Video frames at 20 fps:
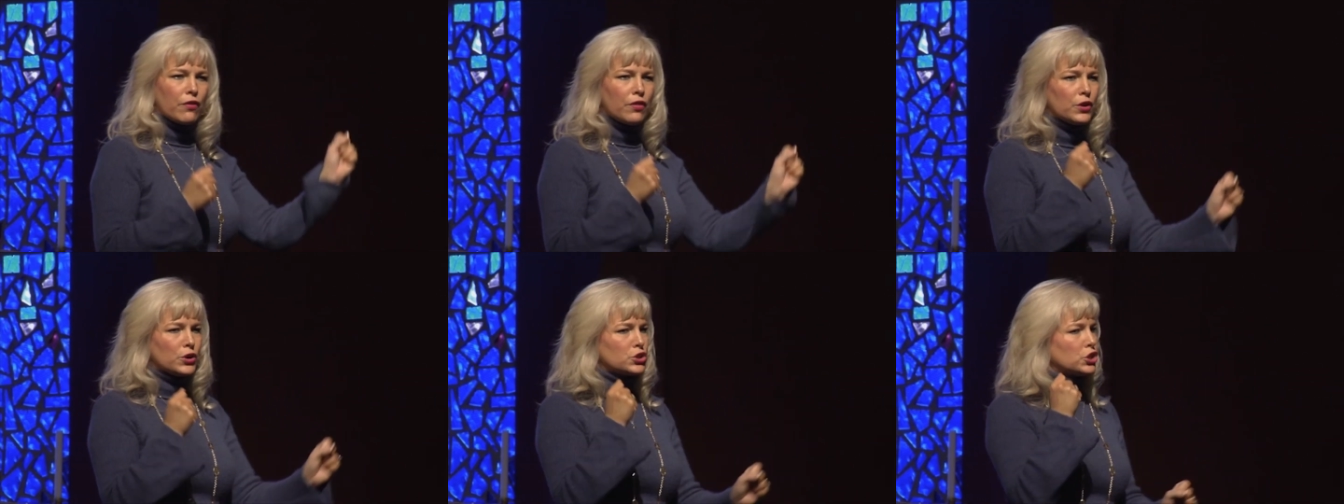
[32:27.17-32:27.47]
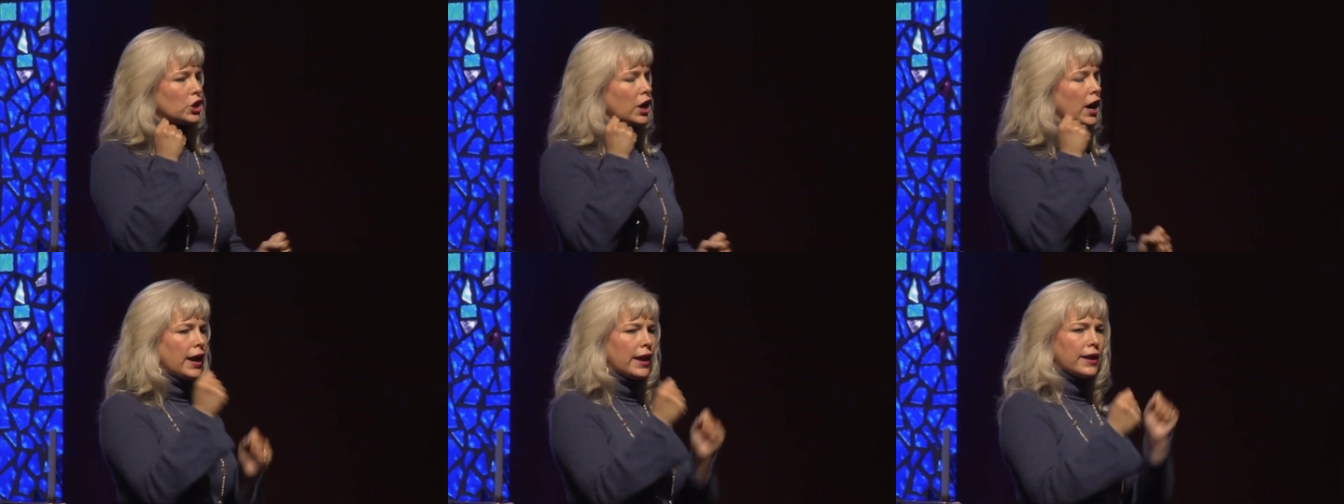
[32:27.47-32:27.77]
they're
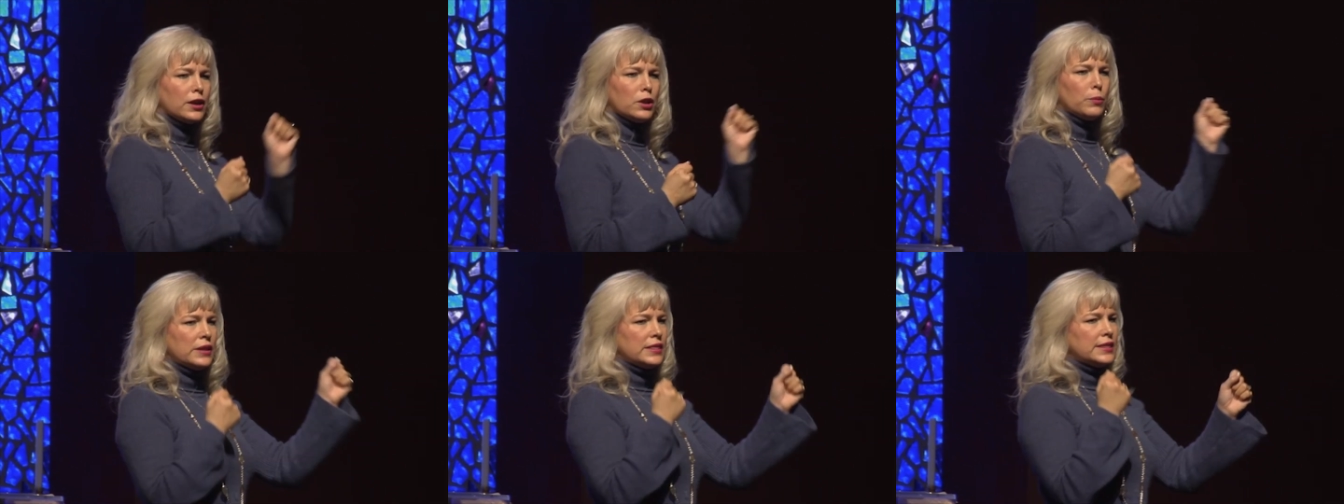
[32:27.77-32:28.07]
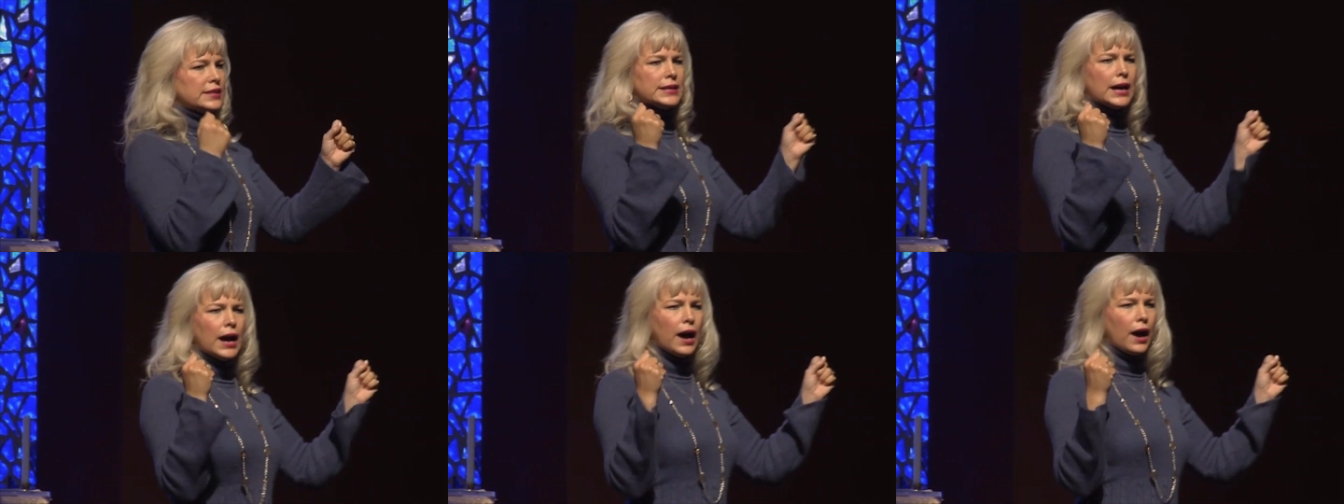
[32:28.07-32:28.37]
trying to be the
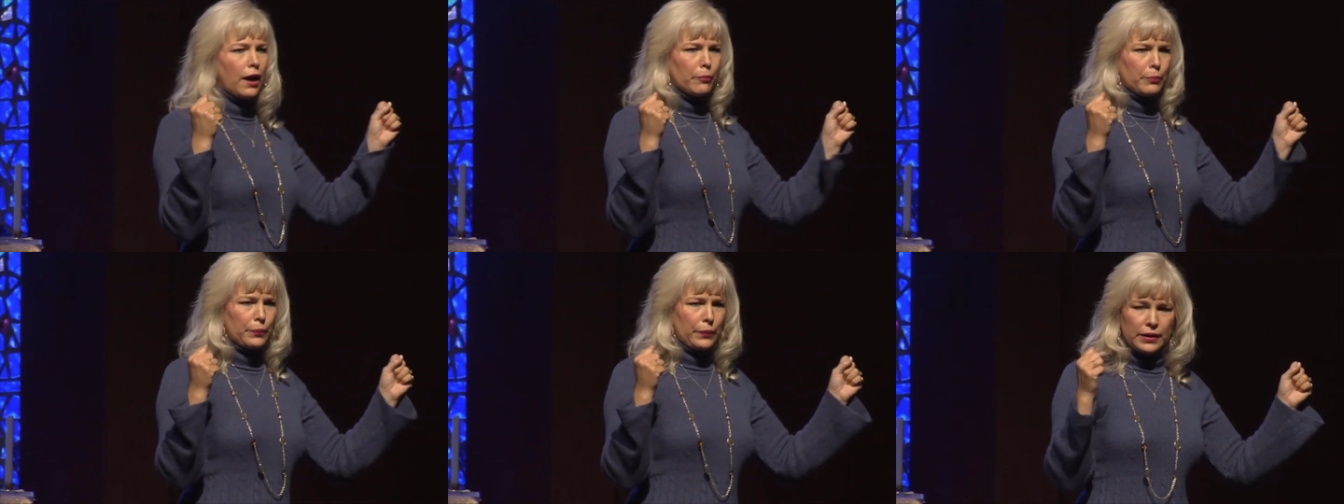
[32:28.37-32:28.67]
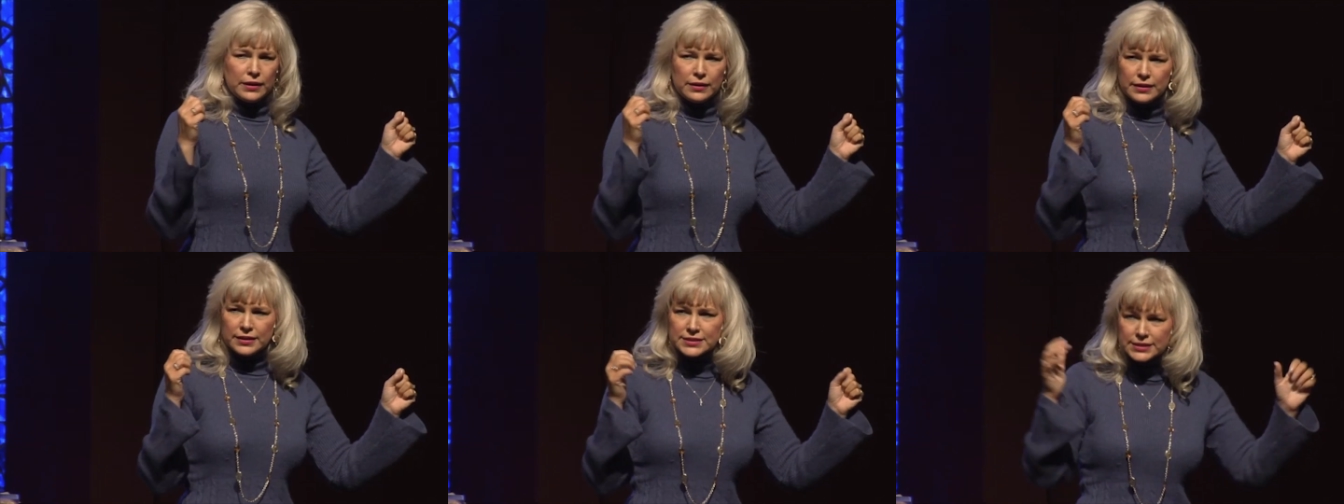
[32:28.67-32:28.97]
top.
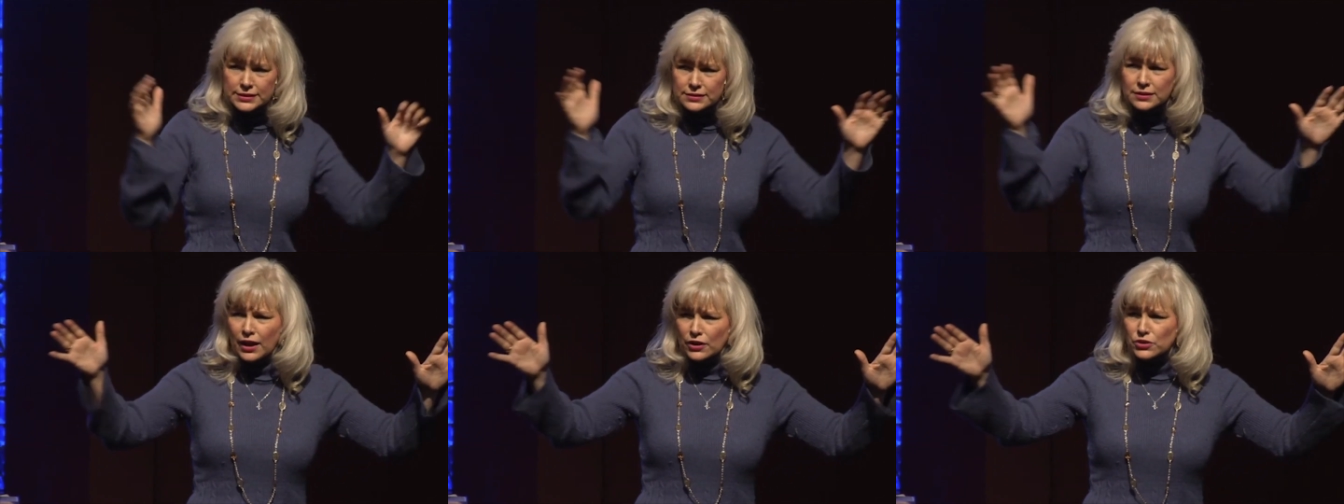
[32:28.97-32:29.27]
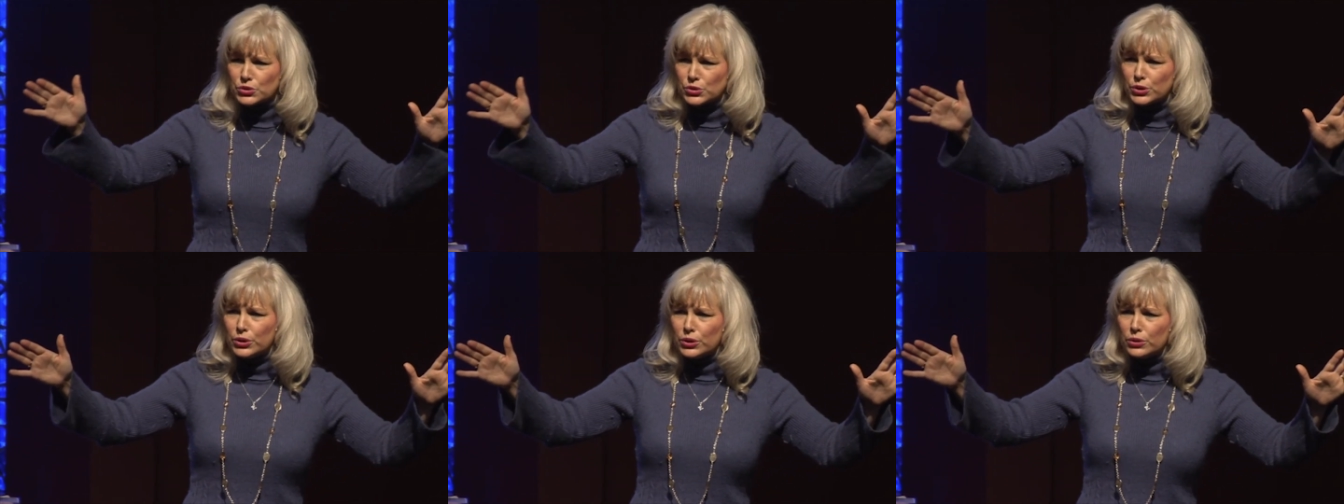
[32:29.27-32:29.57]
Is it not
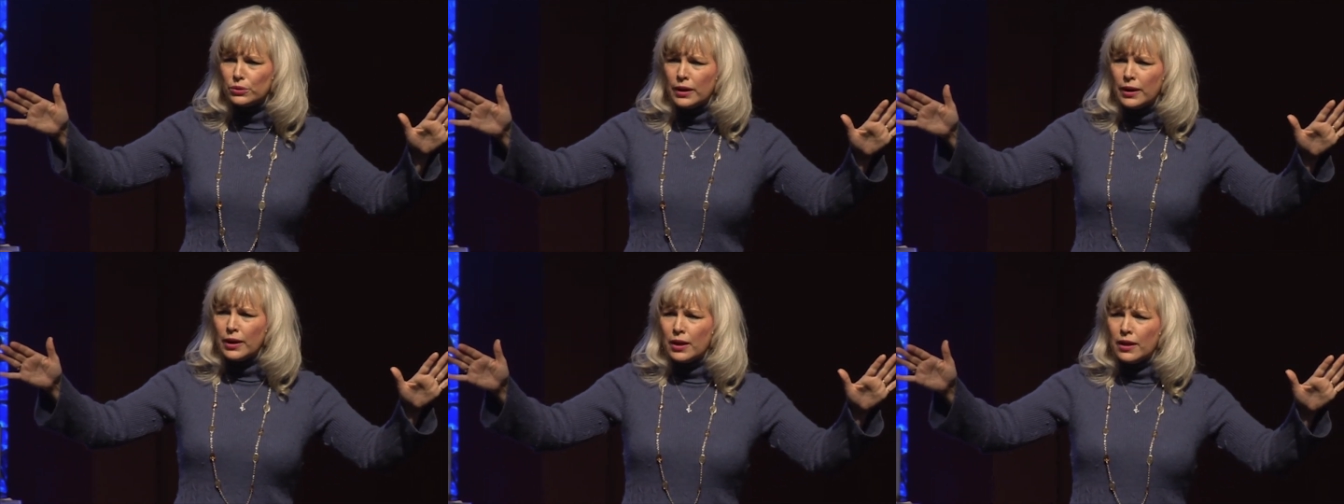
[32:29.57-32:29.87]
true?